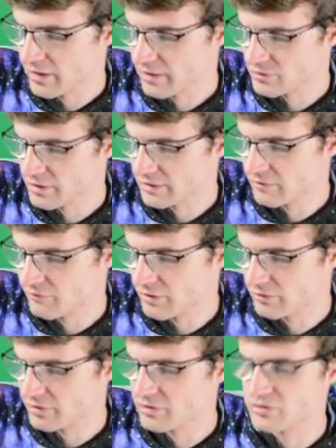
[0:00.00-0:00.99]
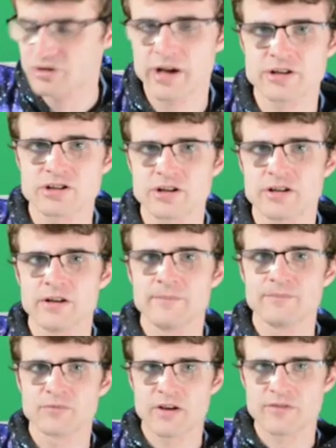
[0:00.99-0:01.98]
and direct the field in the direction
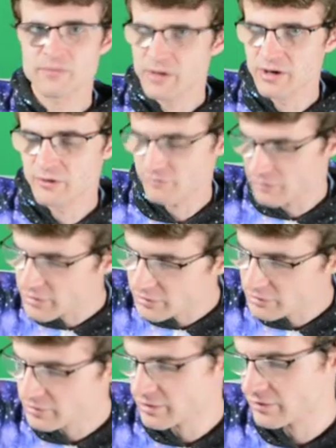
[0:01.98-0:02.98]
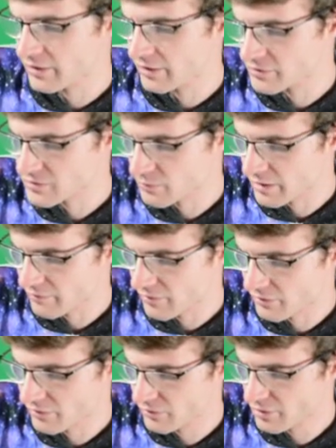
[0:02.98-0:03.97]
of the bigger field, and so we have
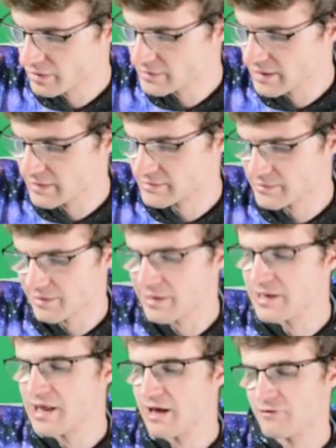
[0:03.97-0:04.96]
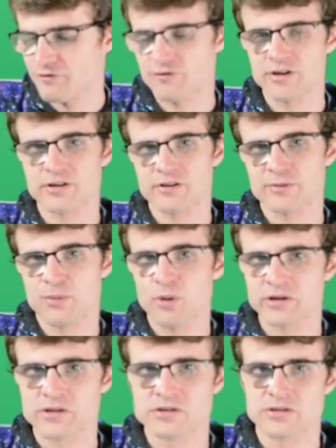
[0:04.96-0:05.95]
a 3 Tesla net field
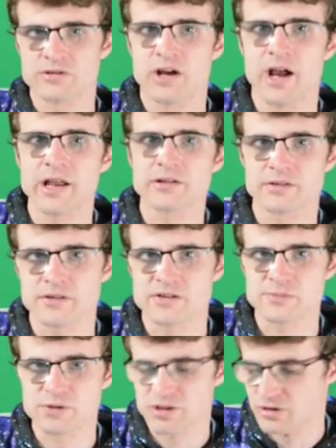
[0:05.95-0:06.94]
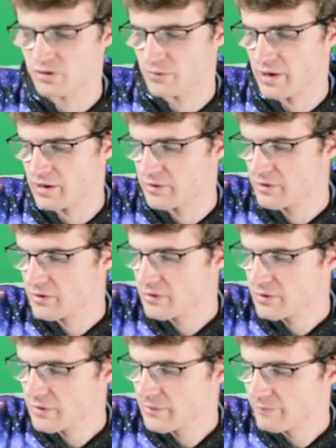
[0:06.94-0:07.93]
pointed to the right in this particular way.
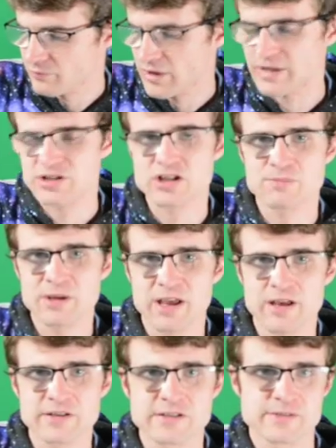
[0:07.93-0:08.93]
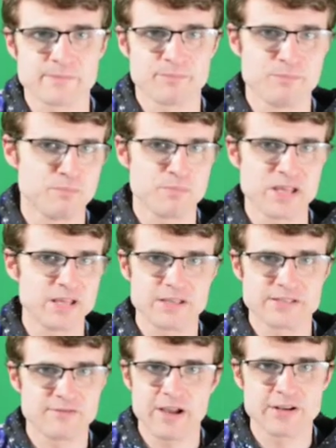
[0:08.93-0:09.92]
And that's just because B
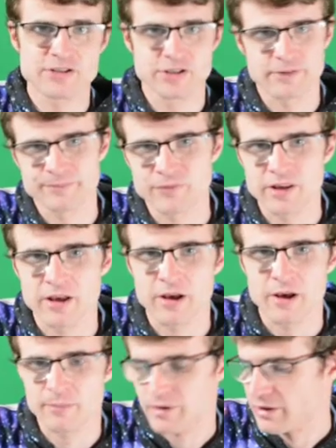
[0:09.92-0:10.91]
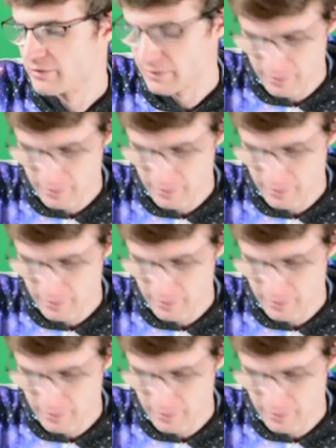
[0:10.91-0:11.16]
is a vector, and